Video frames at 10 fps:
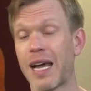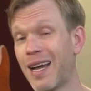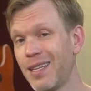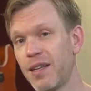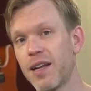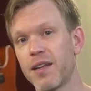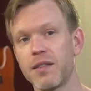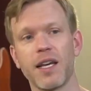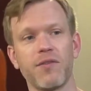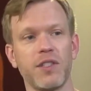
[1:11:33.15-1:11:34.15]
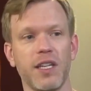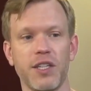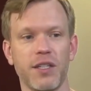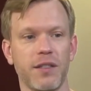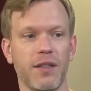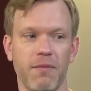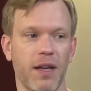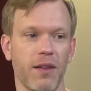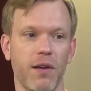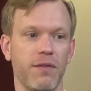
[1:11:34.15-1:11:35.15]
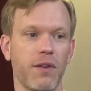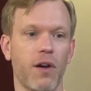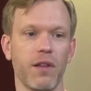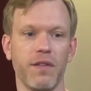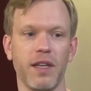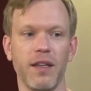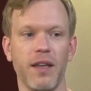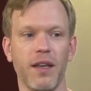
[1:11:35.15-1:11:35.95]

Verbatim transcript: I did out of this conversation. I loved all of it.